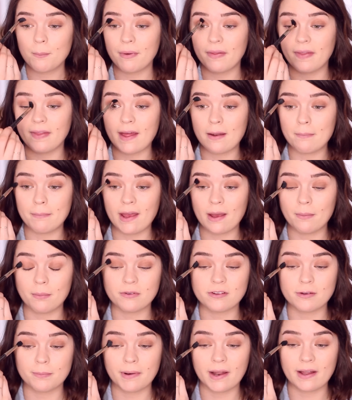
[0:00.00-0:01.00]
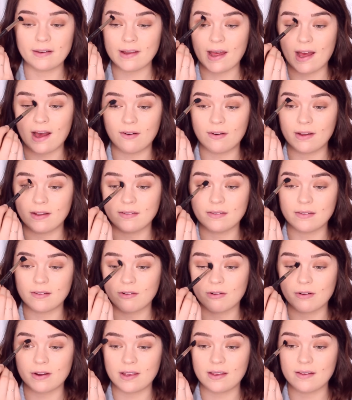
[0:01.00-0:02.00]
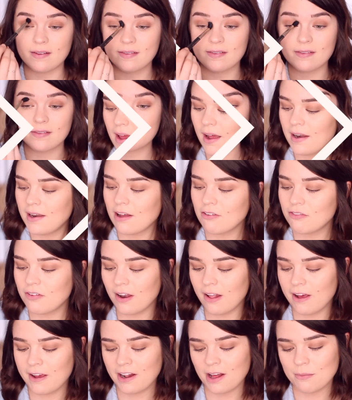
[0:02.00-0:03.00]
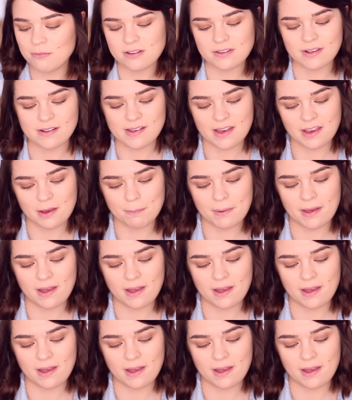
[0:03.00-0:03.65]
but then be able to blend it out in the crease. Now for liner, I'm just gonna take a